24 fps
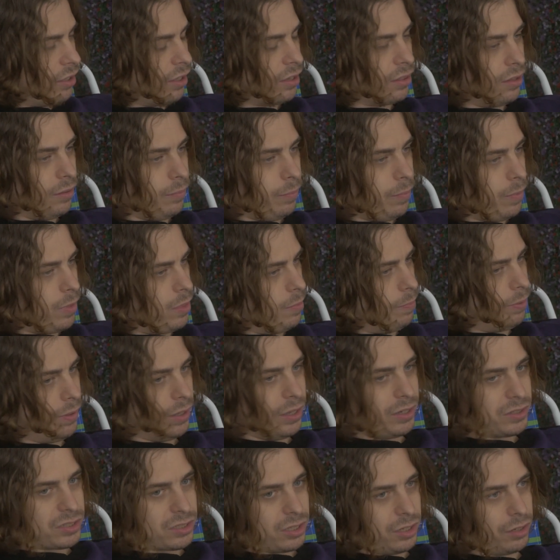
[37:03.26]
like the
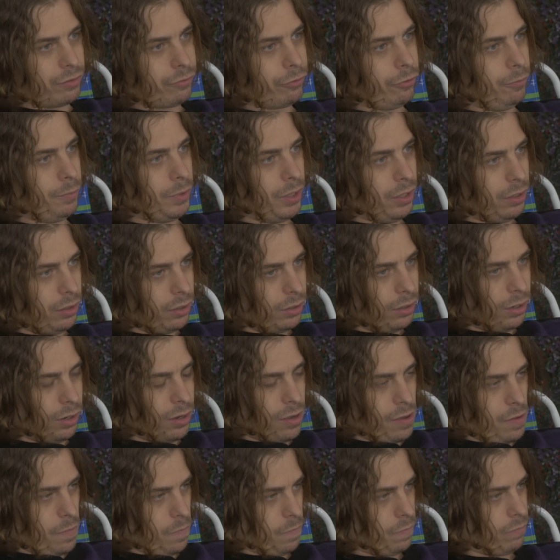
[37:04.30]
biggest thing for me.
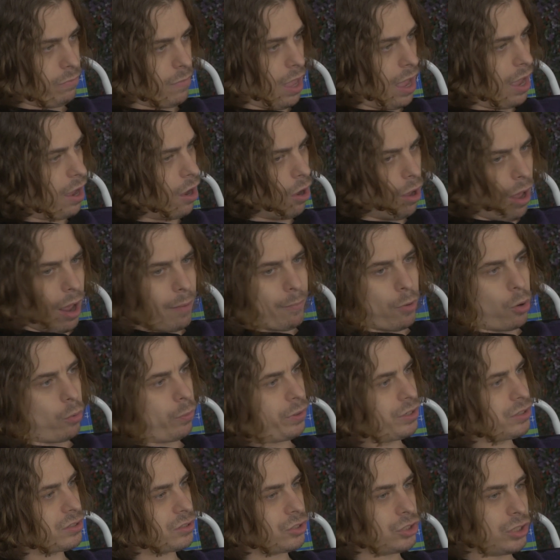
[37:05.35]
I'm
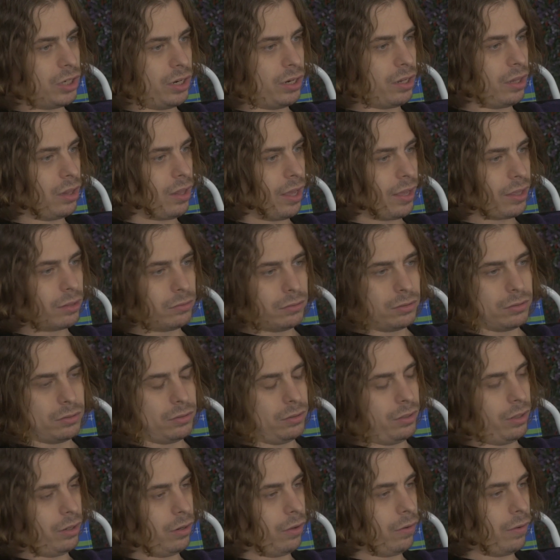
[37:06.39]
always trying to like,
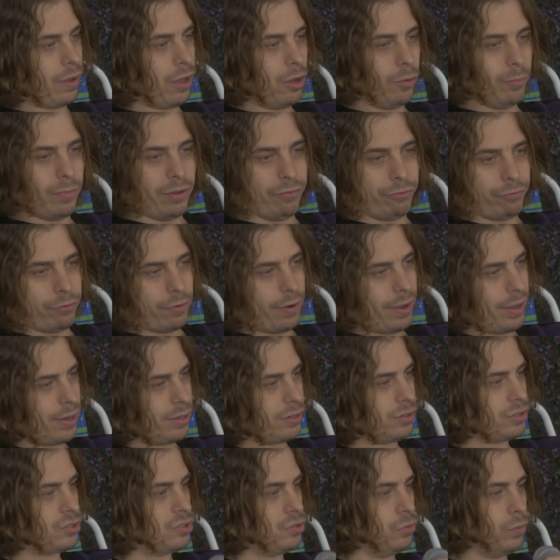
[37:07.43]
you know, help my
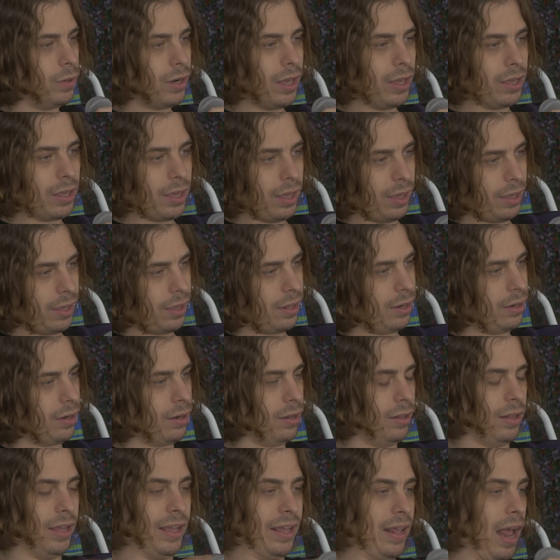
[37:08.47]
friends, do what I
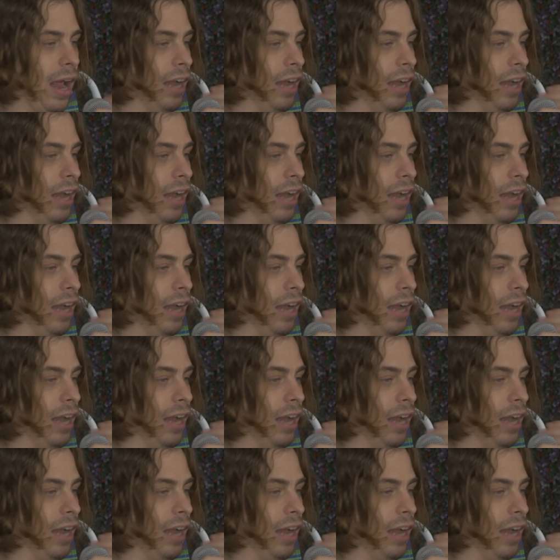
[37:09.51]
can. Like